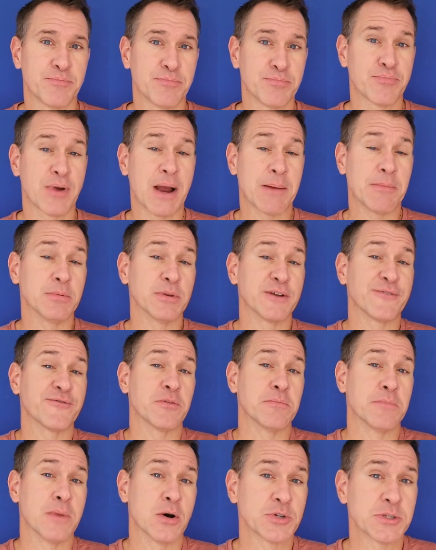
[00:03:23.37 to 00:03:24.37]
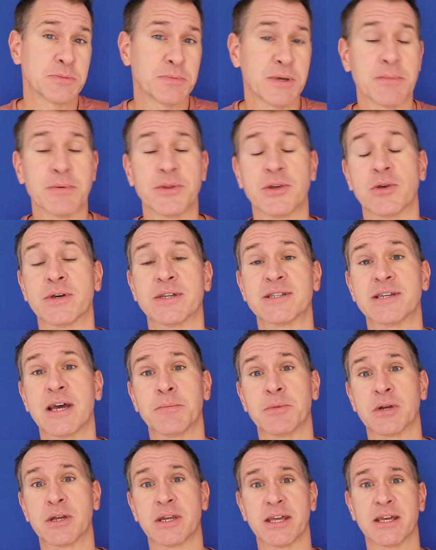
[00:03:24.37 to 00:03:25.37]
probably for most people, the only time
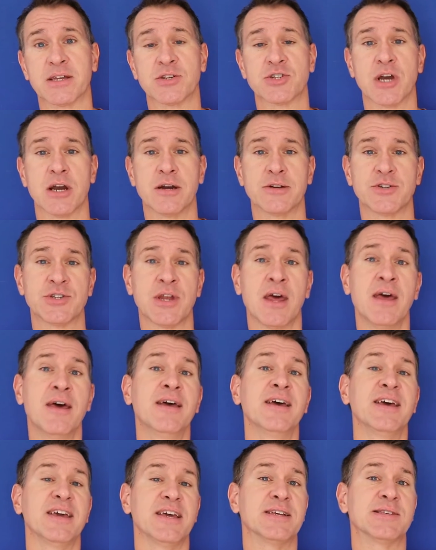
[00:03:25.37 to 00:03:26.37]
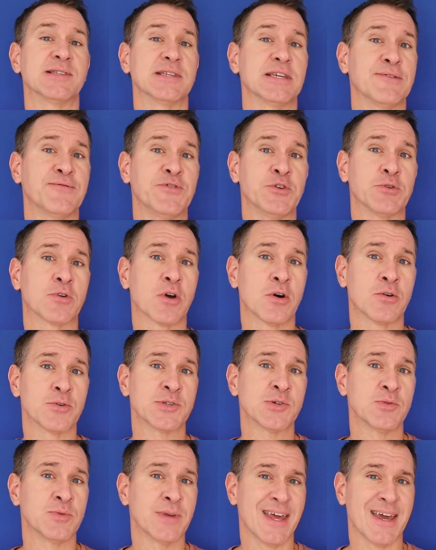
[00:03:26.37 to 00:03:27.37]
you're going to get charged is if you go
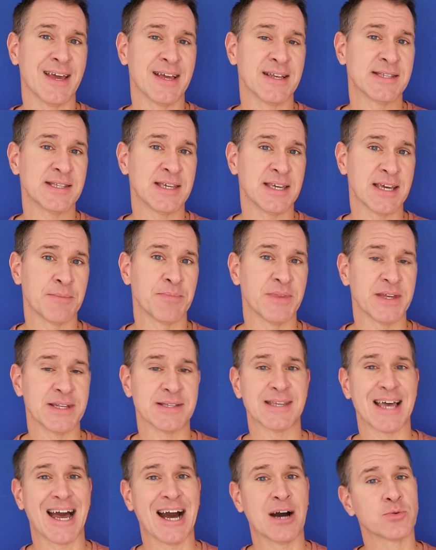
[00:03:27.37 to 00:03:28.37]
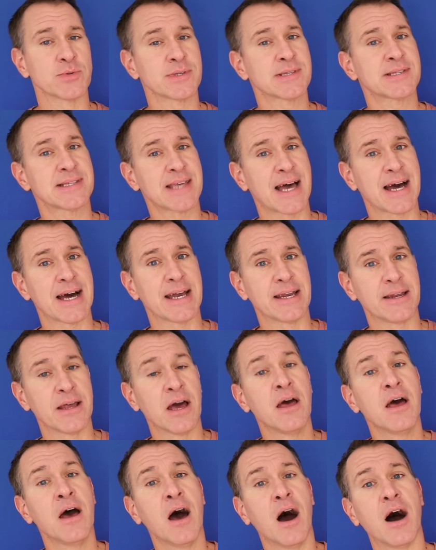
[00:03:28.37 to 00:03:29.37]
to an ATM that is outside
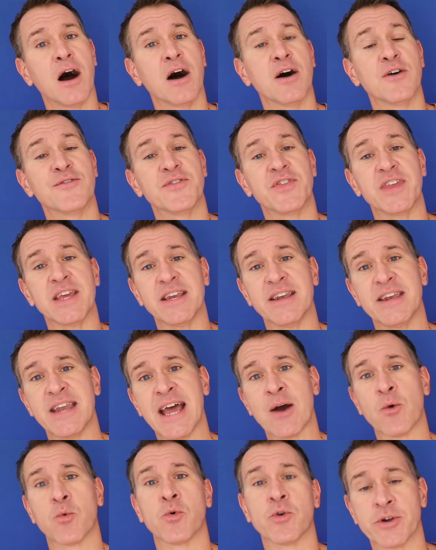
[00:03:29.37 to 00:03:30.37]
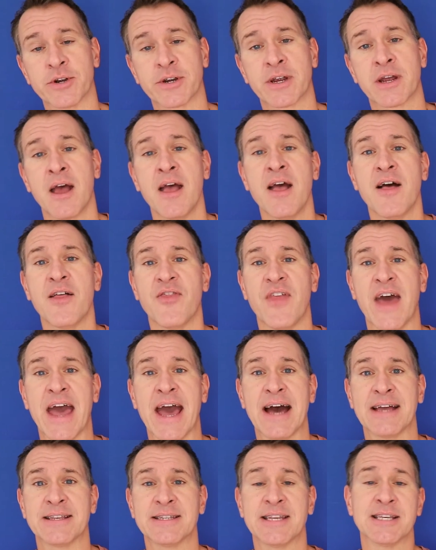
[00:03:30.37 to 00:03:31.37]
of the network
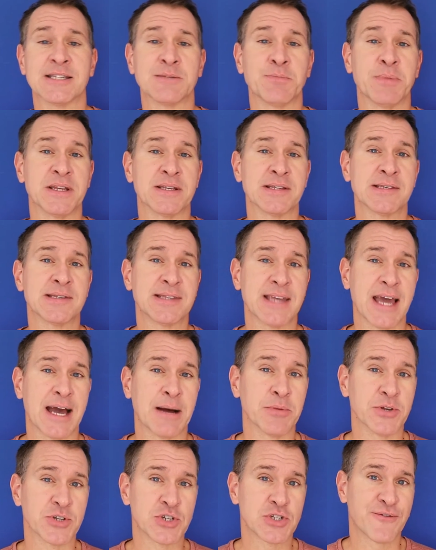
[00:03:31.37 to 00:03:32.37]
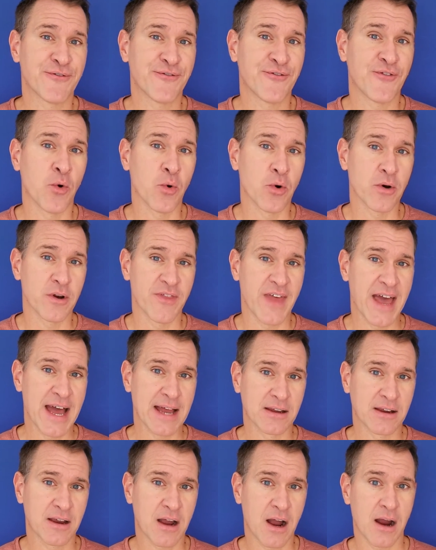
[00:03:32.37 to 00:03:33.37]
that has been established for
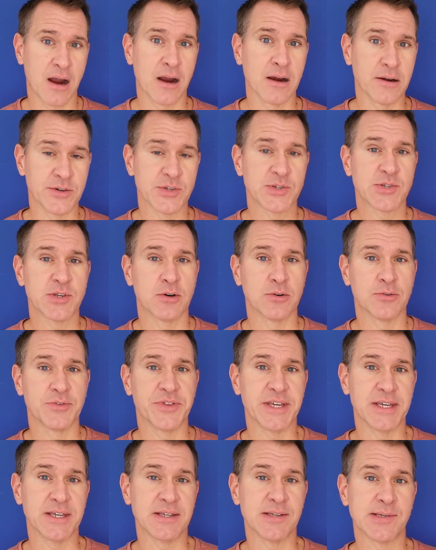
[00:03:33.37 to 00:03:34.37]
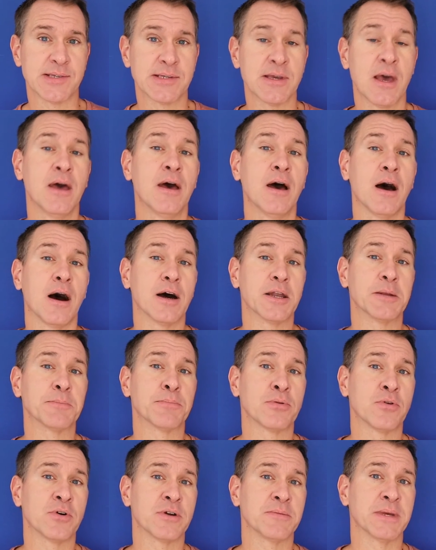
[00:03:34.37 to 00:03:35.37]
that card. So these
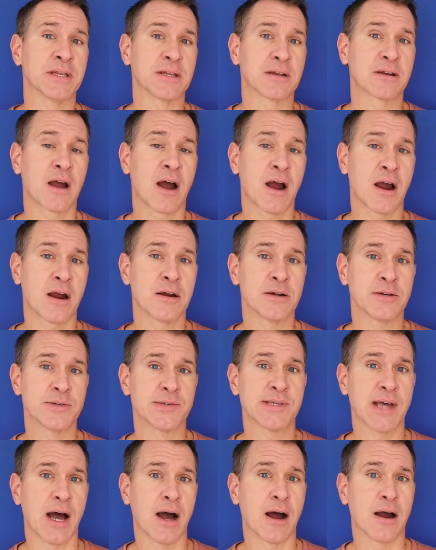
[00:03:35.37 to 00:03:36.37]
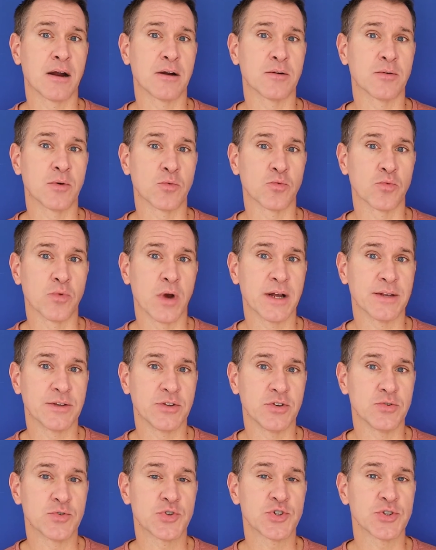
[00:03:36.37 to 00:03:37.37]
unemployment cards are run
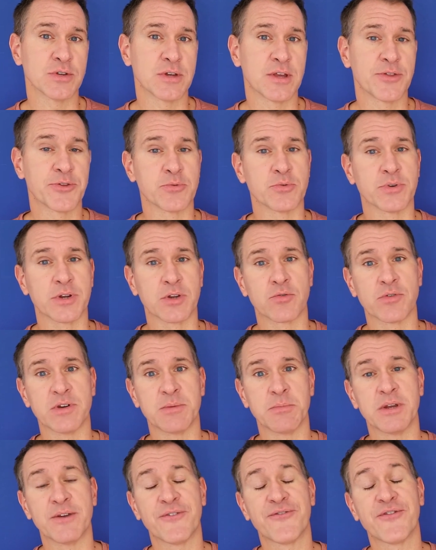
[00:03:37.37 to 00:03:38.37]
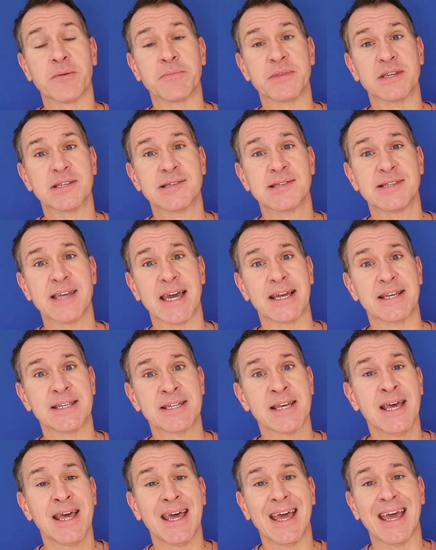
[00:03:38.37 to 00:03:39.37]
usually through an agreement from the state
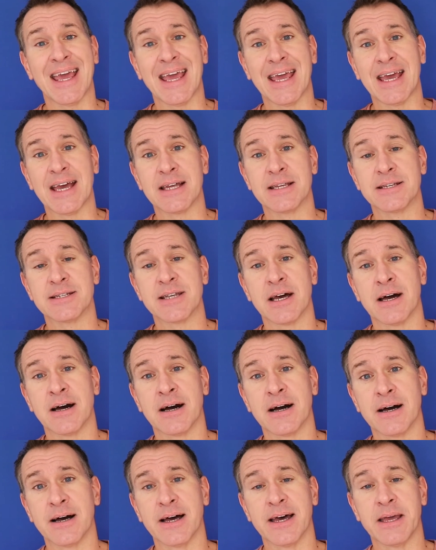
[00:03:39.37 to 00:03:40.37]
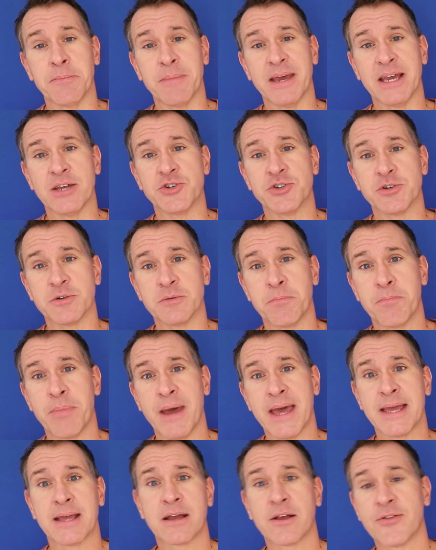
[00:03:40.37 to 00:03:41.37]
and a major
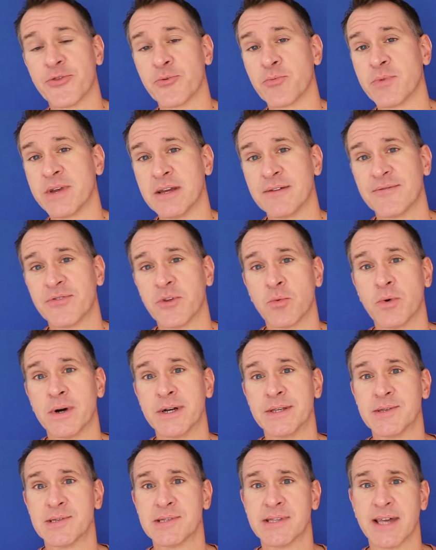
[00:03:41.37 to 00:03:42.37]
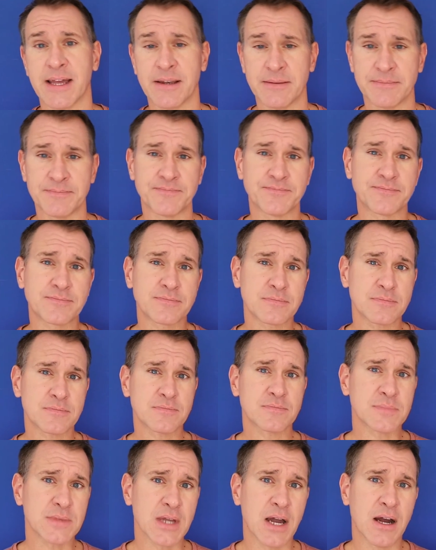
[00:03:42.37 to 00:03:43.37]
bank. Three of the ones that
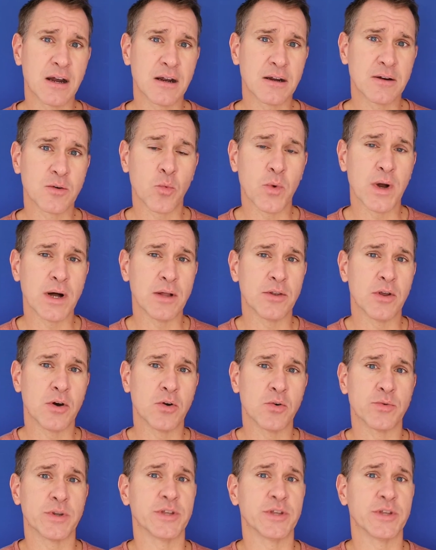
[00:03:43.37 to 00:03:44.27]
are well-known: